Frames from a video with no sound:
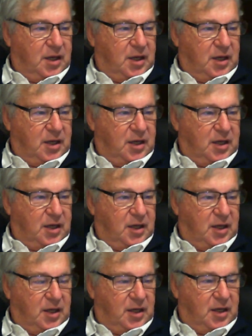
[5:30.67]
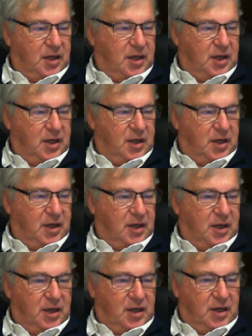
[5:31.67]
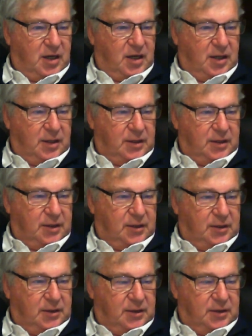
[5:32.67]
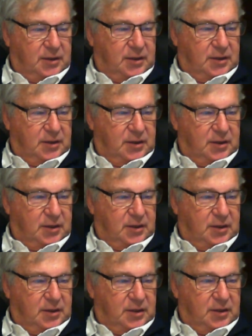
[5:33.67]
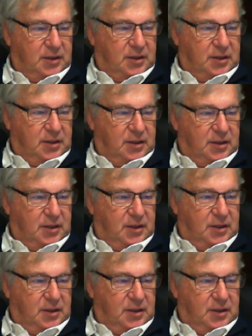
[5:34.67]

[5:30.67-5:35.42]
No one is speaking in this clip.